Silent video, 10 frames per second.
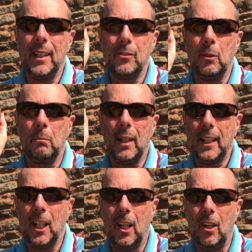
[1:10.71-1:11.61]
It's from
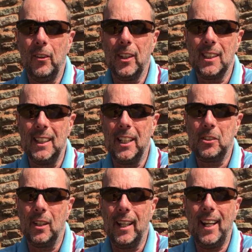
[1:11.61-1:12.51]
my car that's
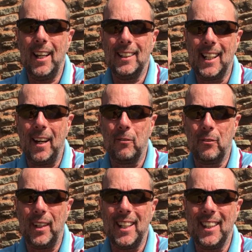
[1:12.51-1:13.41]
literally 10
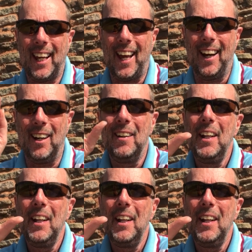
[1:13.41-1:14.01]
feet there.